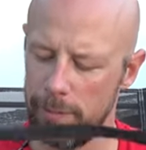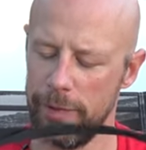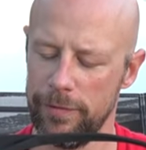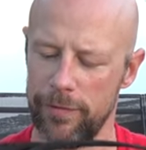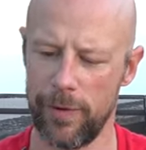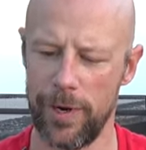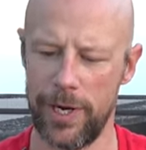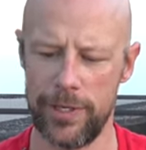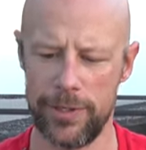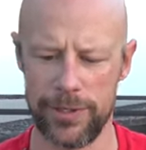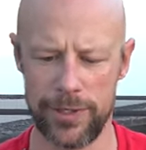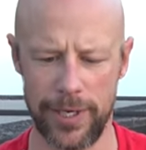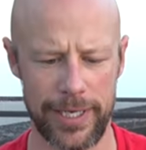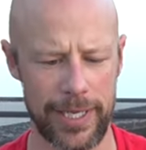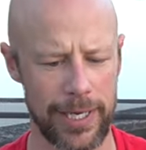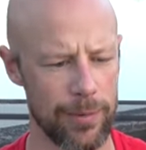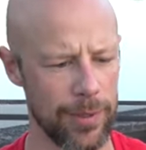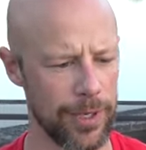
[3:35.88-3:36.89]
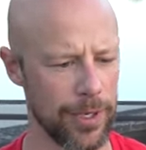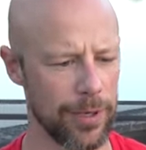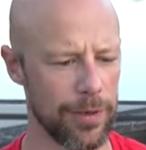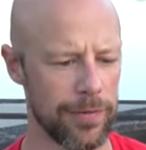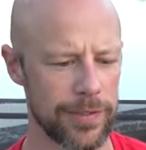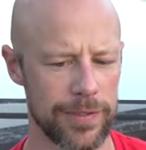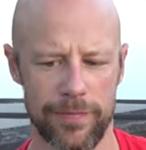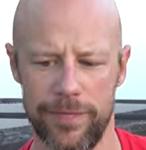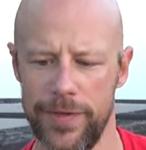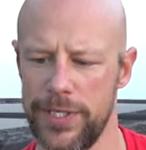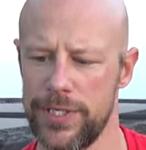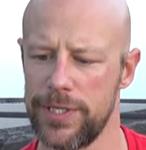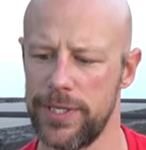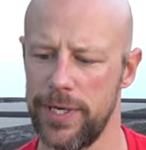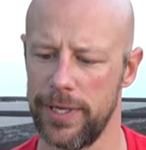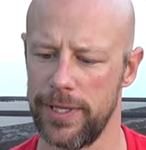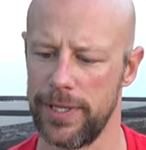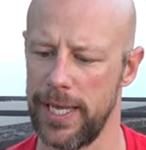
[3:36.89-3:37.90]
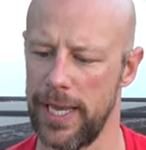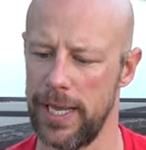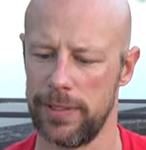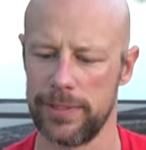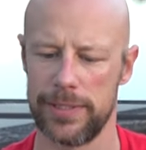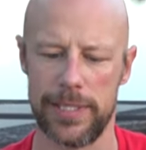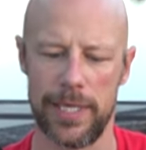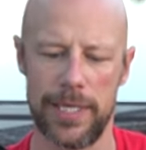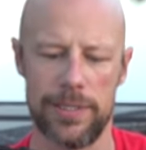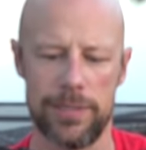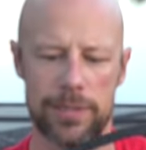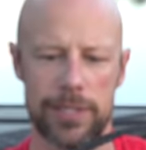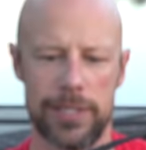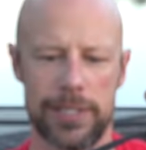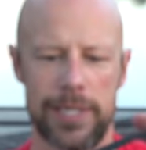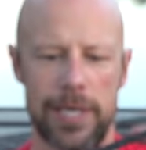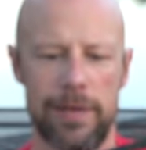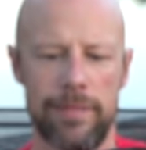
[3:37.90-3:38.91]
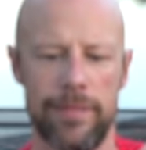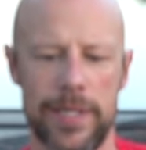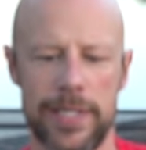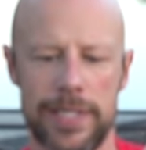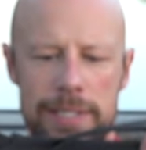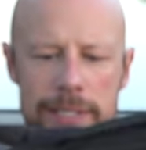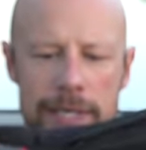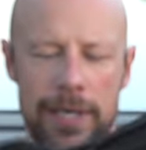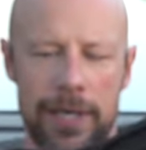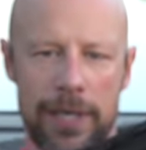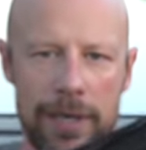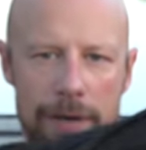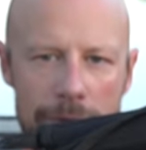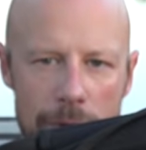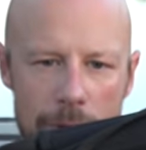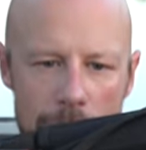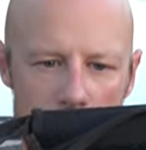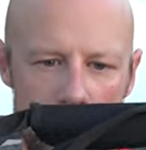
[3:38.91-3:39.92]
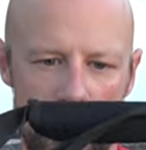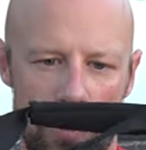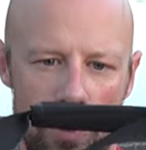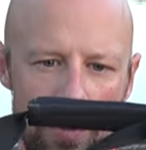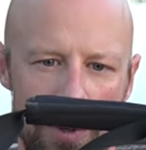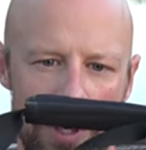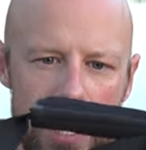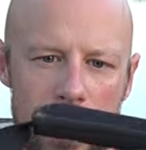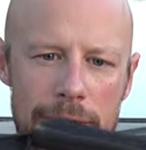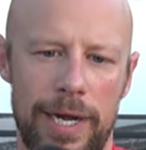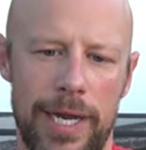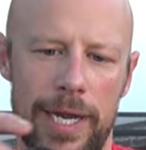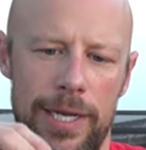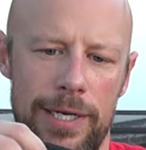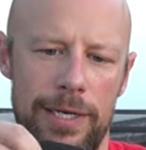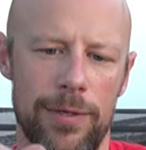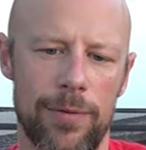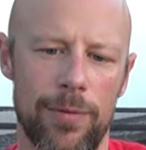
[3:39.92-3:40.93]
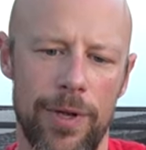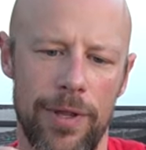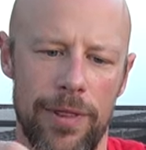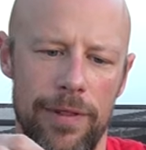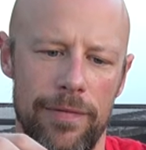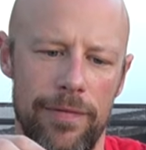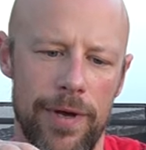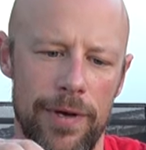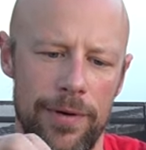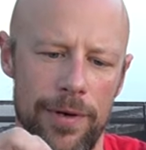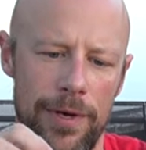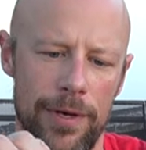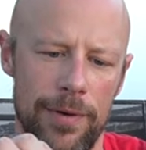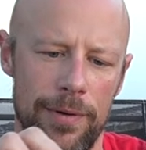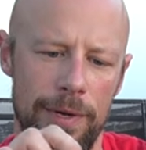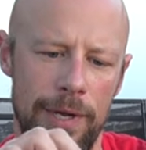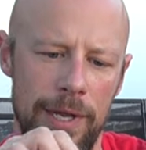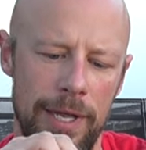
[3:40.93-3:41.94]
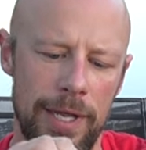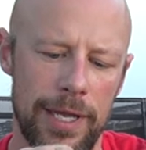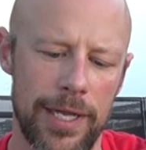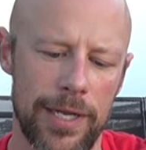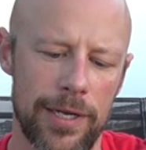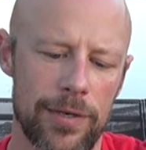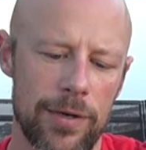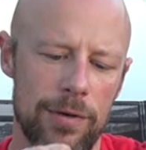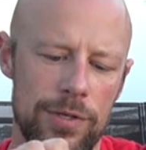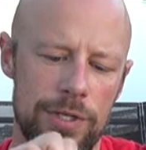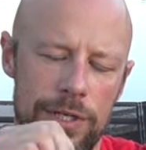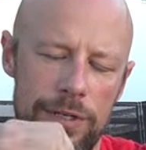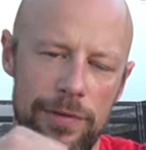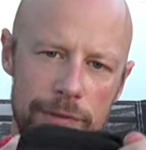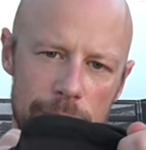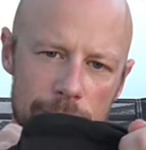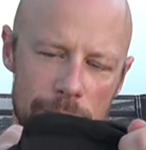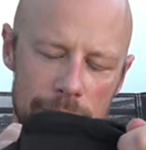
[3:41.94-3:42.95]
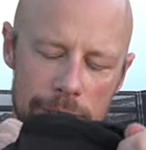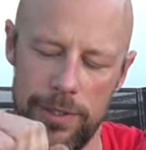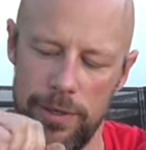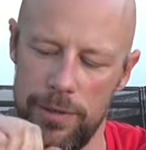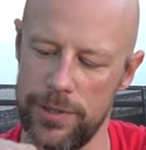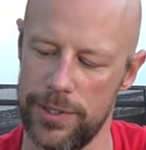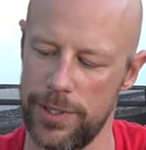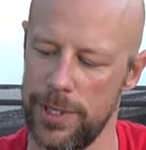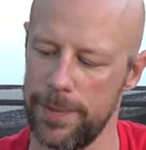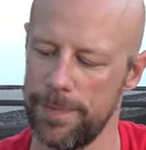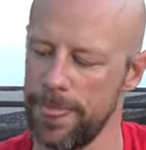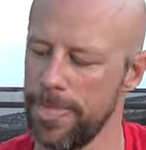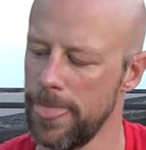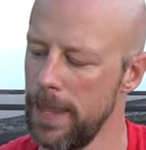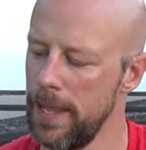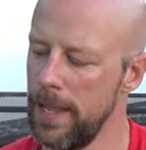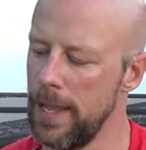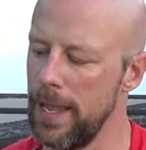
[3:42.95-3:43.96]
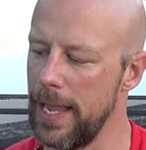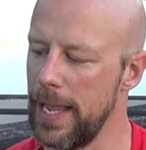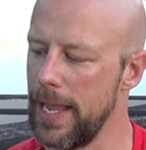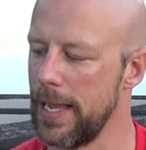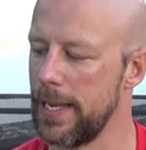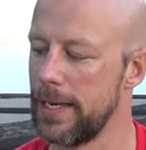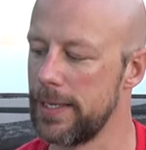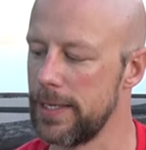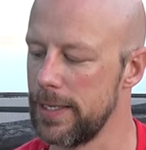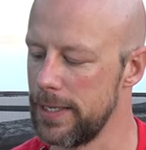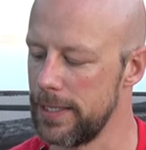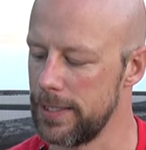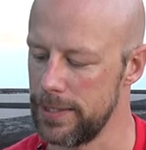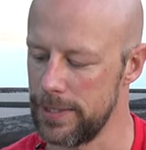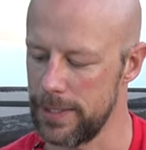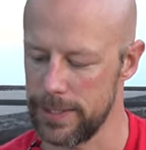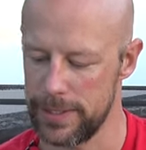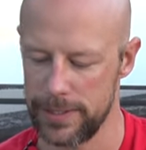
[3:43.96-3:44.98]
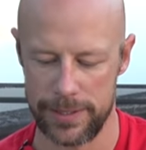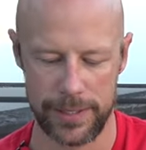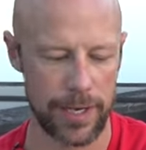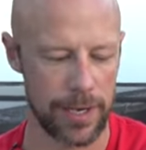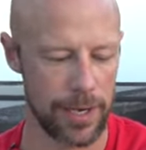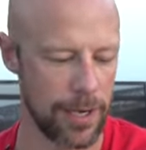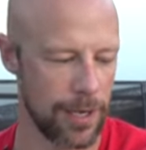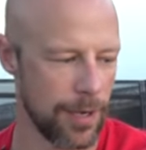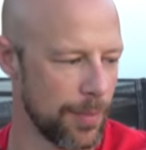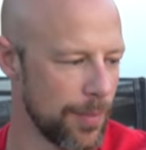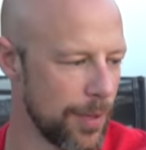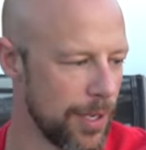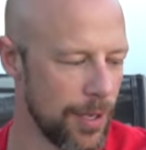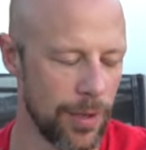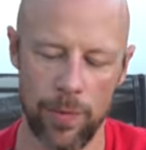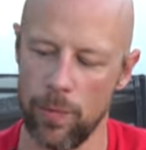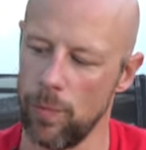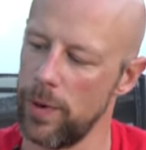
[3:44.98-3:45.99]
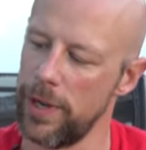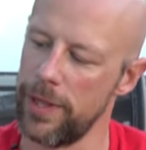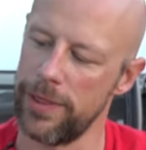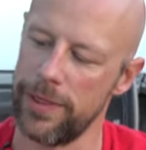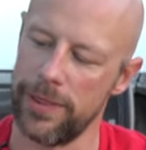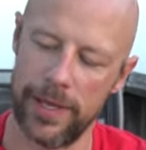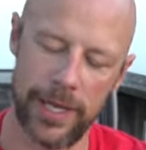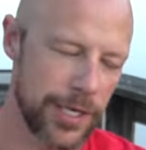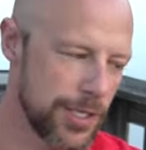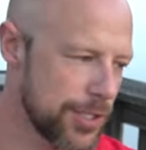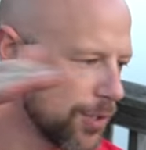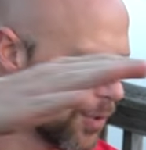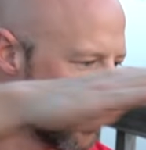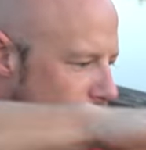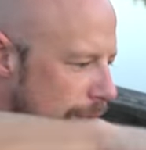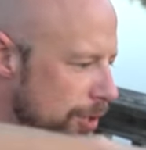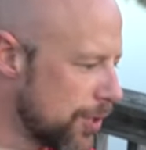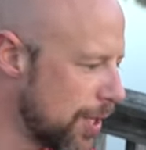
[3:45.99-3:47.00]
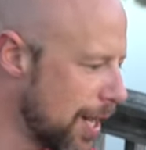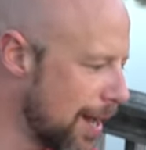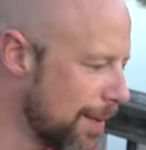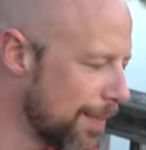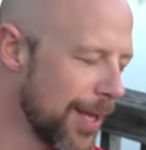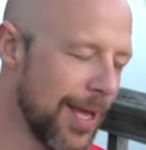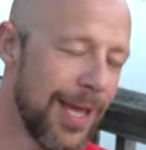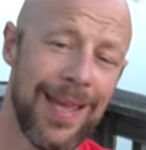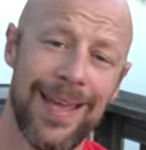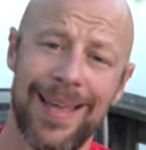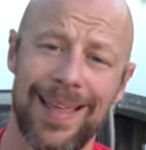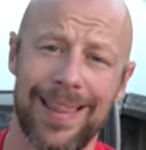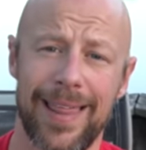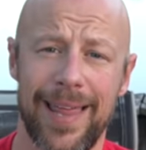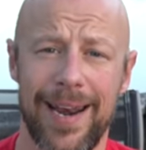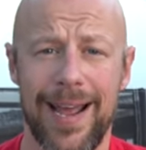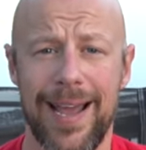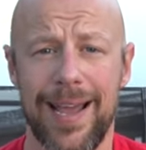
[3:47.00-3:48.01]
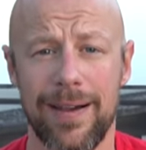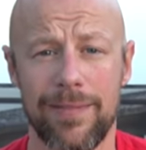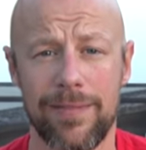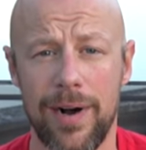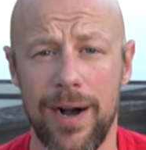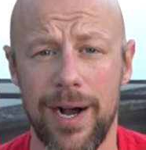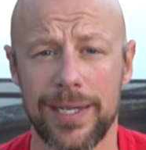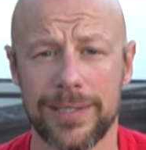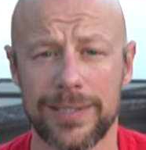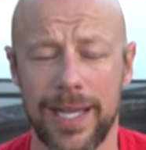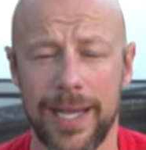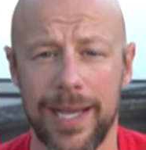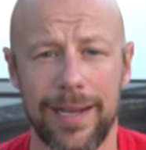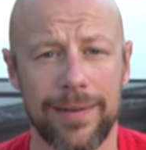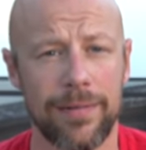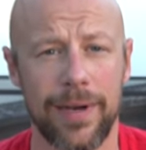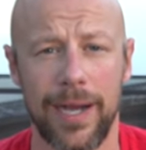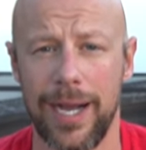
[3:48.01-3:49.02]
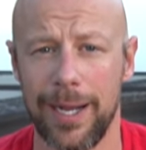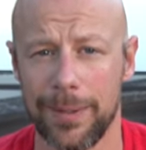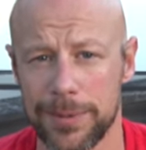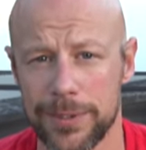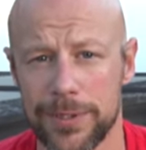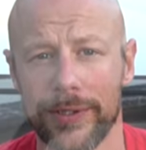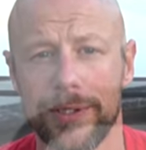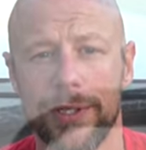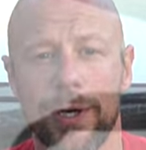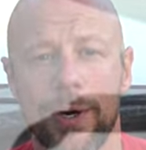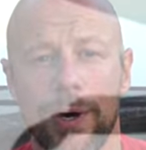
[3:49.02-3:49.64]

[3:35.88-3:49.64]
Before I do so, I kind of want to go over some features here on the outside. So it does have this, of course, normal carry handle with the Velcro enclosure if you want to close it up. And it does come with a shoulder strap that I have lost. I have absolutely